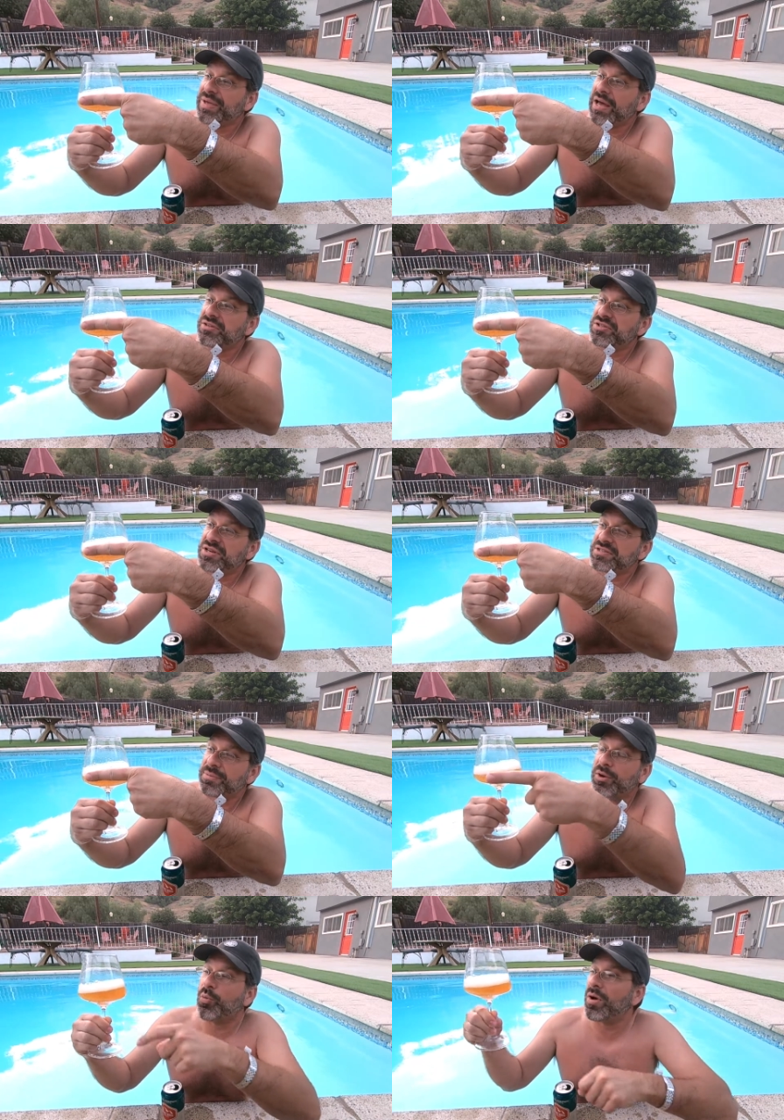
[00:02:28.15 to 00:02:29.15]
We got just
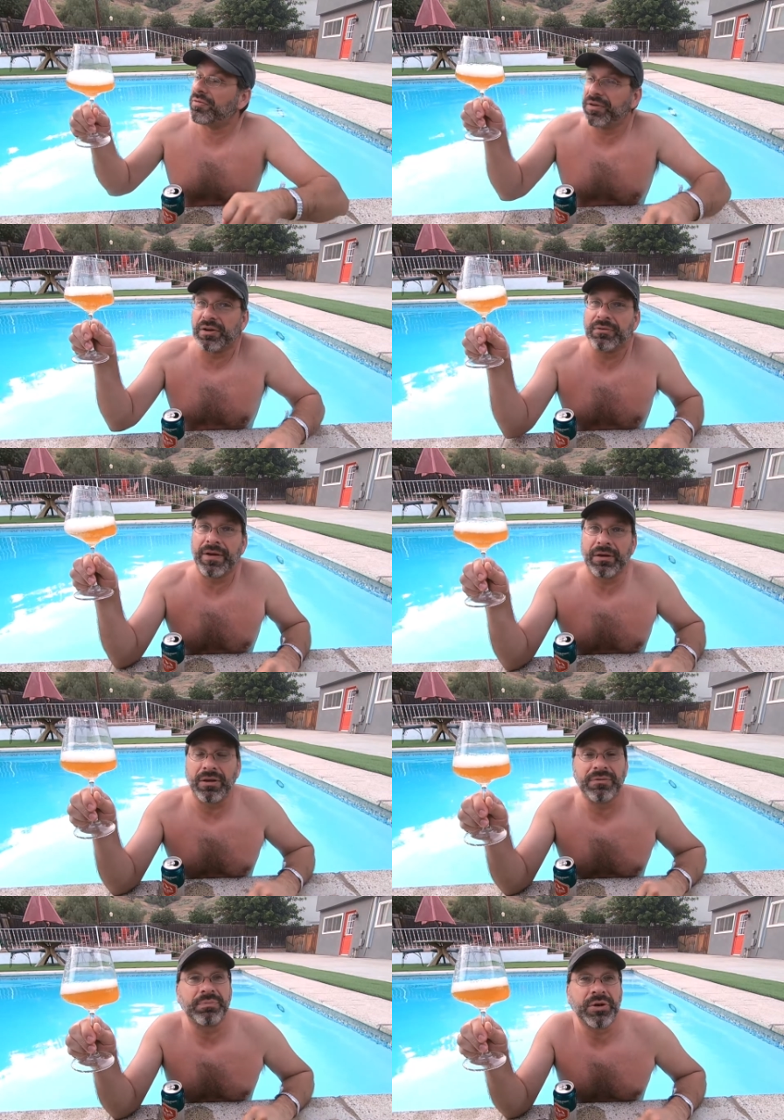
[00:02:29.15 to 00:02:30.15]
about a one finger veil of